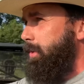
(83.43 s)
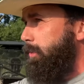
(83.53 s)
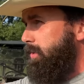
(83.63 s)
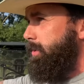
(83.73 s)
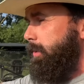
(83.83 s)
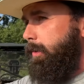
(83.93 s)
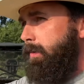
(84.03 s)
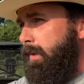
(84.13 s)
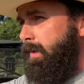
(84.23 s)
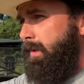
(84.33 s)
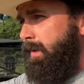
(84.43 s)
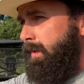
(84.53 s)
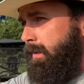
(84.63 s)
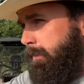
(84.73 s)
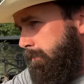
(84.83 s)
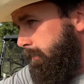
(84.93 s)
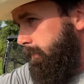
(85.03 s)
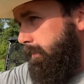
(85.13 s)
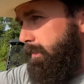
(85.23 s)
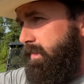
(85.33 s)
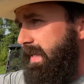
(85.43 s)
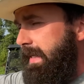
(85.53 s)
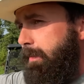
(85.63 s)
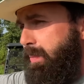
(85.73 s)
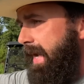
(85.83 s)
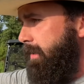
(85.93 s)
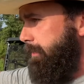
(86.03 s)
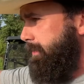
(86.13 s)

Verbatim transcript: used to the panels.